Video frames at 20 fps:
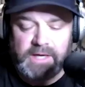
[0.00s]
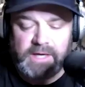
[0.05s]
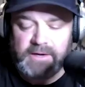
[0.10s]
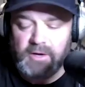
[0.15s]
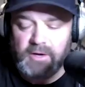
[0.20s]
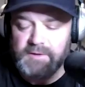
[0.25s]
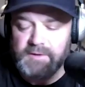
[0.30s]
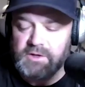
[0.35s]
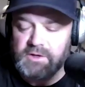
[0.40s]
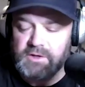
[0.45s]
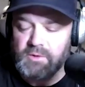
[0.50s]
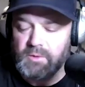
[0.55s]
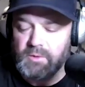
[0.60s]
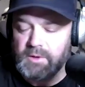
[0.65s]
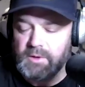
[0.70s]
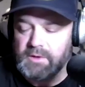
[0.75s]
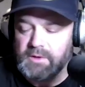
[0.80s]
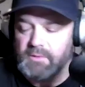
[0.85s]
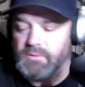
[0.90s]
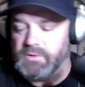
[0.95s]
I know that
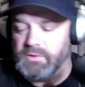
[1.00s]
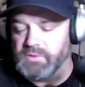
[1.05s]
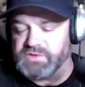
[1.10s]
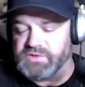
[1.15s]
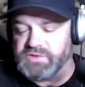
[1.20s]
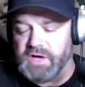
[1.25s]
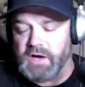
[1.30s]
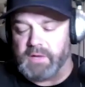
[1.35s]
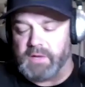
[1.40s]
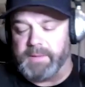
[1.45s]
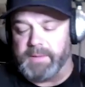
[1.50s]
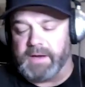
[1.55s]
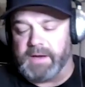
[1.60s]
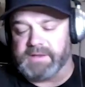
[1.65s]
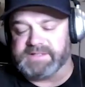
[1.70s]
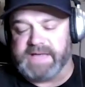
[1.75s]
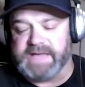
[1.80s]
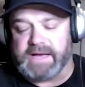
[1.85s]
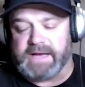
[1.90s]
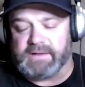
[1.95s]
you talk about
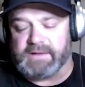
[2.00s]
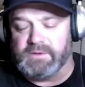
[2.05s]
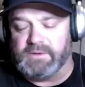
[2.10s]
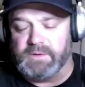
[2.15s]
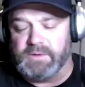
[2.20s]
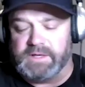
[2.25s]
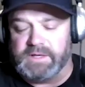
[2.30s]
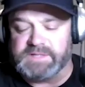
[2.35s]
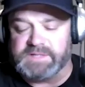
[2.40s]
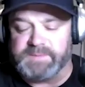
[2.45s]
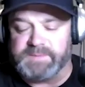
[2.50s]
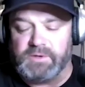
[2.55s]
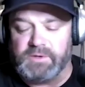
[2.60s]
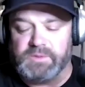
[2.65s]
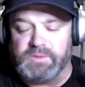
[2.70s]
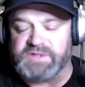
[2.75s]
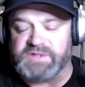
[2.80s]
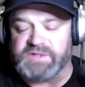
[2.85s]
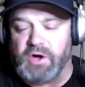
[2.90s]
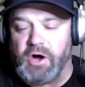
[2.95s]
exactly who he is, but
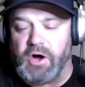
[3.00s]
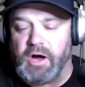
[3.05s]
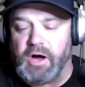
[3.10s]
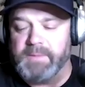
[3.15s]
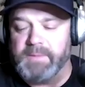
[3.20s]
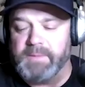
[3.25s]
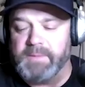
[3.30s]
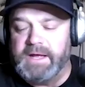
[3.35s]
who is Tom?